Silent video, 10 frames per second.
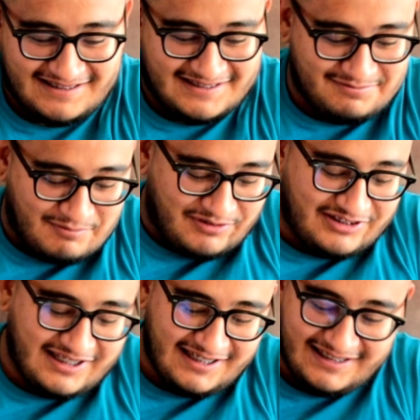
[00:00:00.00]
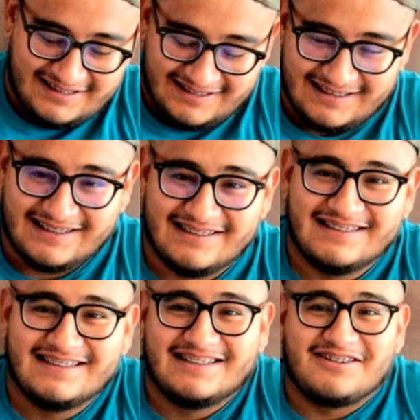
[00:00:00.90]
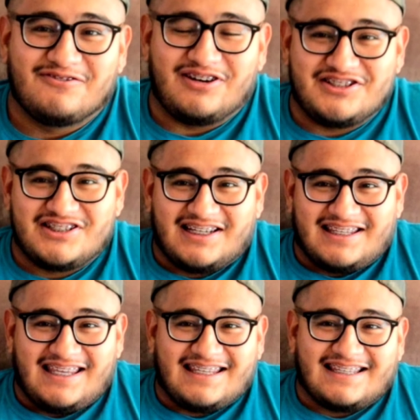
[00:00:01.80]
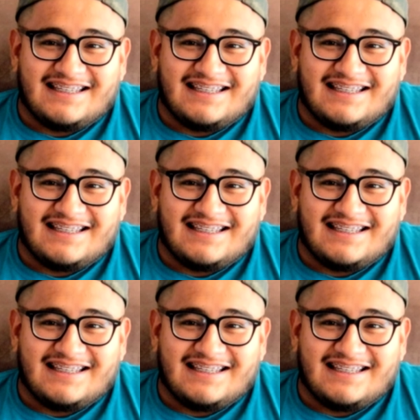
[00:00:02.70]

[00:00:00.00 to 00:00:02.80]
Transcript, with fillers: Is my birthday? No. Why did you get a cake?